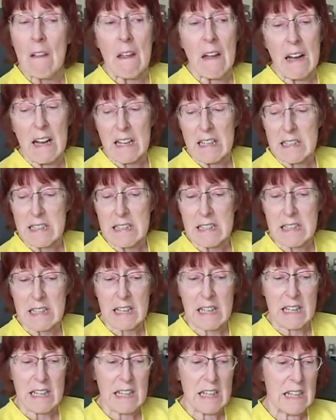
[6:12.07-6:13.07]
And
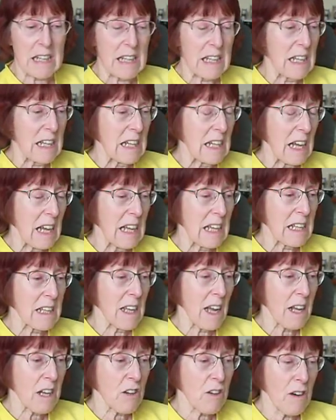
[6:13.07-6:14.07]

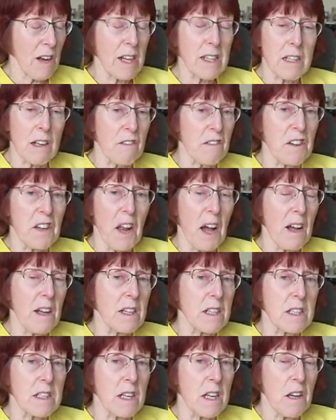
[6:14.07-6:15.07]
I cried every
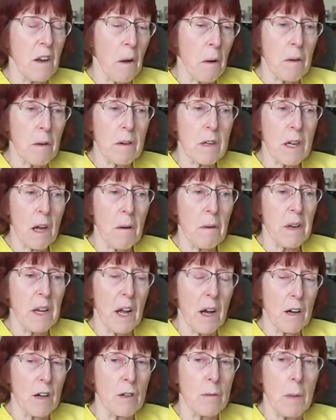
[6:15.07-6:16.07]
night, you know, going
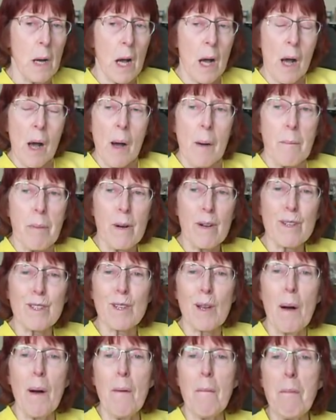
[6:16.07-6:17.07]
home. But
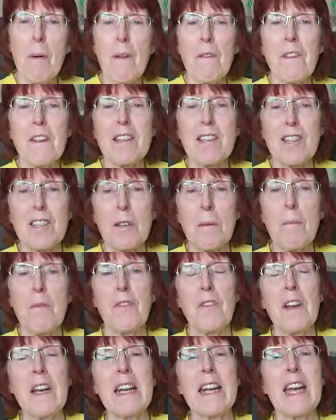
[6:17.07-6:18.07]
there's
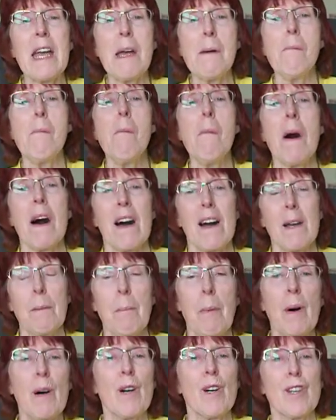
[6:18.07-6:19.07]
something in my
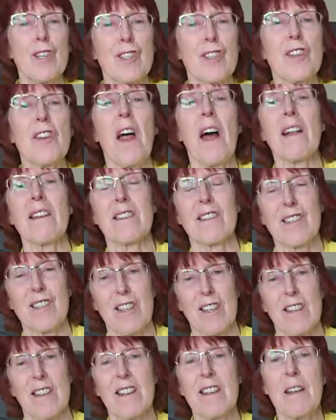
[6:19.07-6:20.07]

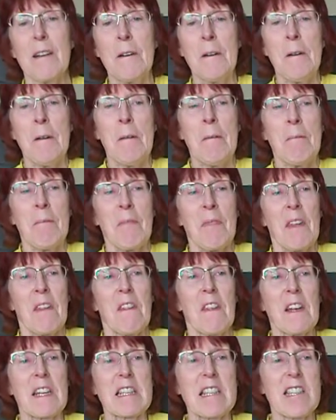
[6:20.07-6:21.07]
personality
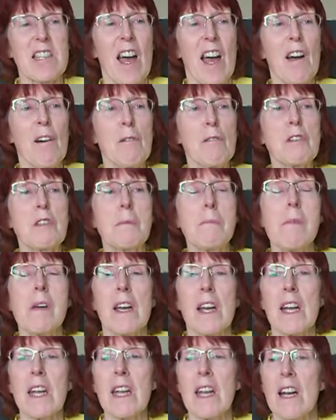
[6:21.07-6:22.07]
that tells
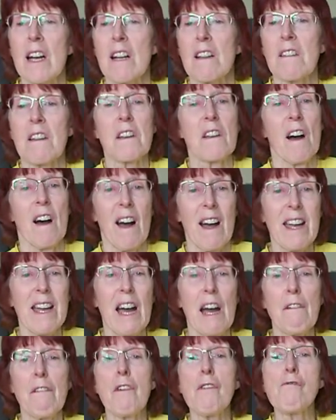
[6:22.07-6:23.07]
me that I
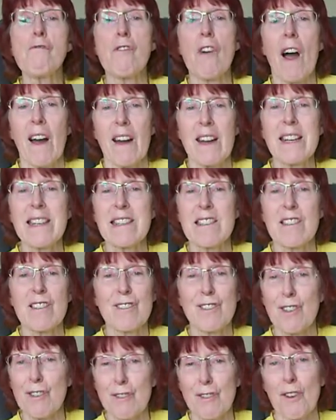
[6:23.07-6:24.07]
have a right
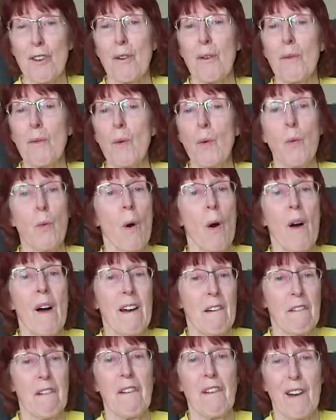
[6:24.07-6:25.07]
to do
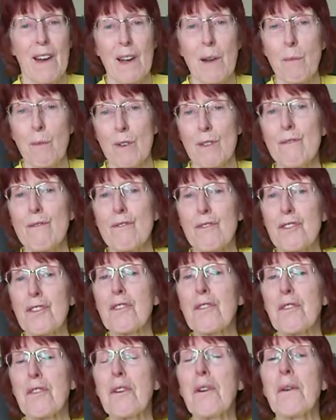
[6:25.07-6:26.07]
whatever I want
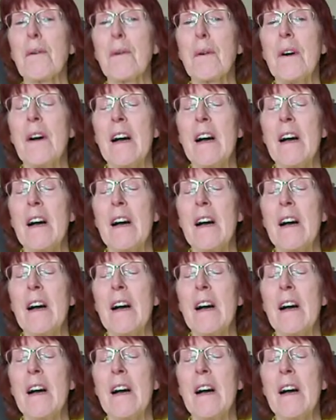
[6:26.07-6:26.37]
to do.